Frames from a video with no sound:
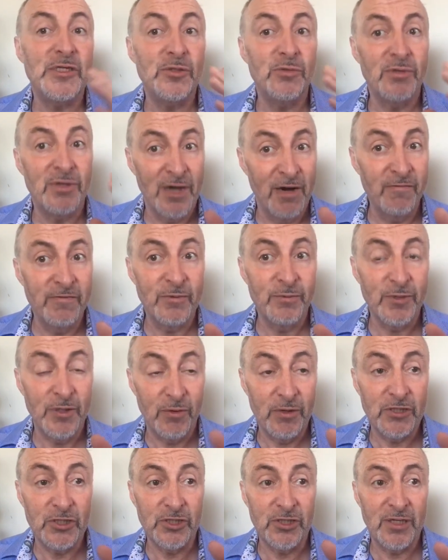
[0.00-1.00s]
too comfortable in the
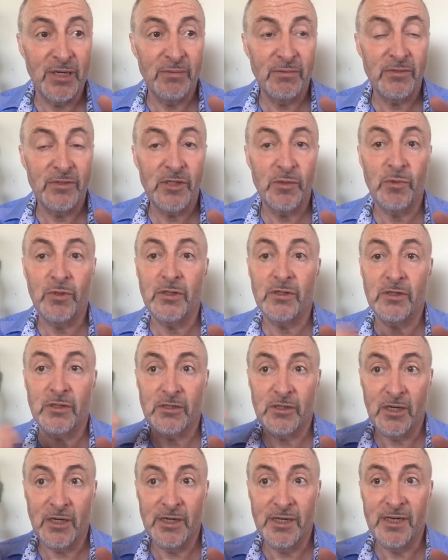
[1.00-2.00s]
relationship to want
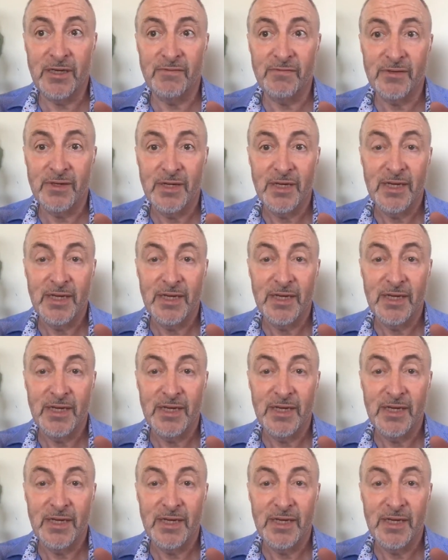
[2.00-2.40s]
to leave.